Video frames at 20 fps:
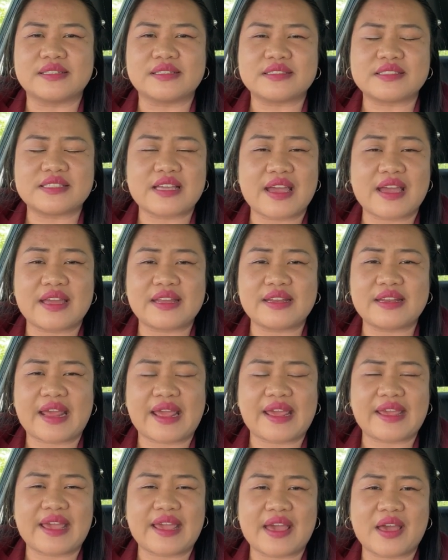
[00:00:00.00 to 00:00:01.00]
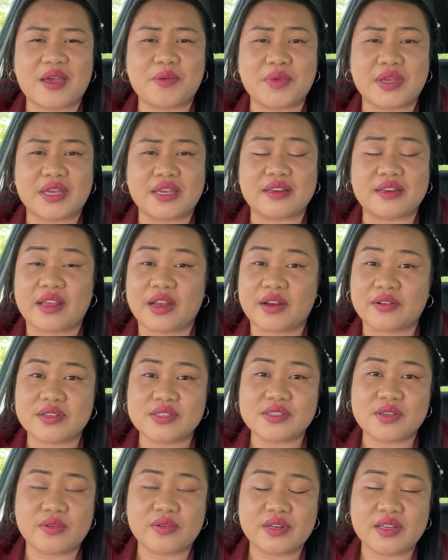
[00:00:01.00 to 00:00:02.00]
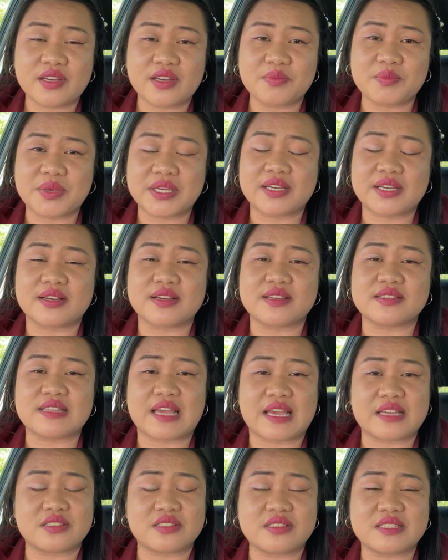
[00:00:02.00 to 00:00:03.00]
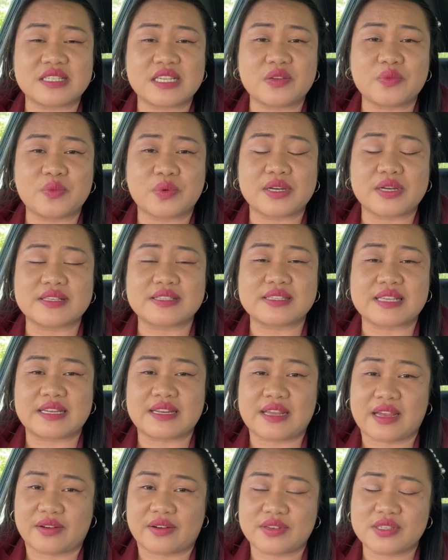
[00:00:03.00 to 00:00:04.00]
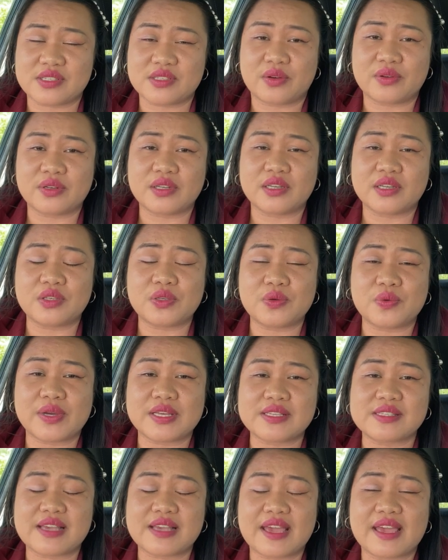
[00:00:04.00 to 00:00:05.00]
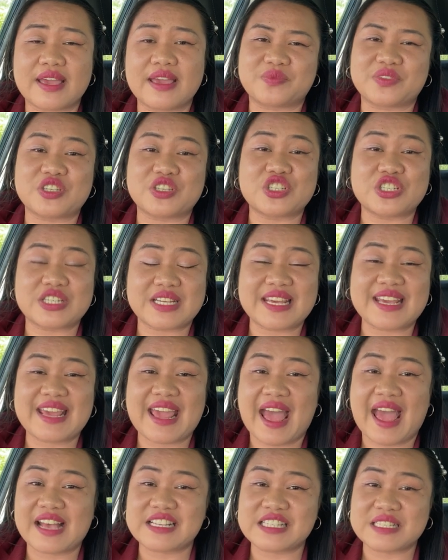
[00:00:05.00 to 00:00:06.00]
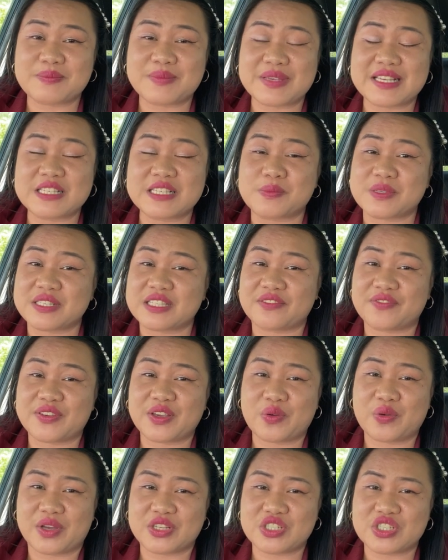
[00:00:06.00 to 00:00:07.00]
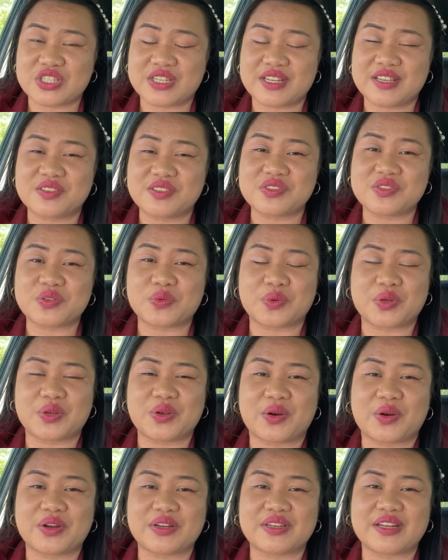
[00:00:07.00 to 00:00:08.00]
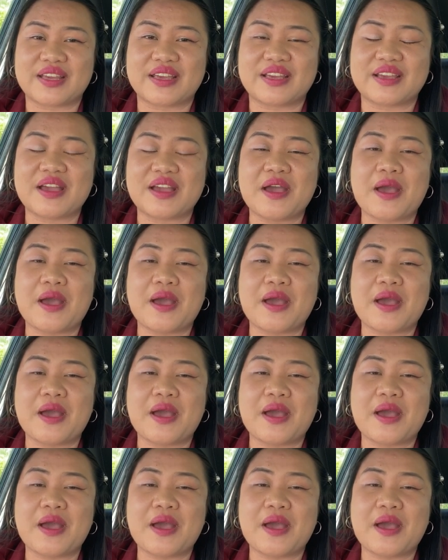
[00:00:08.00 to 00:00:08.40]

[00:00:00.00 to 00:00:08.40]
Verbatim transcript: 10 a.m. in Arizona because the agency was in Arizona, USA. She asked me specific questions regarding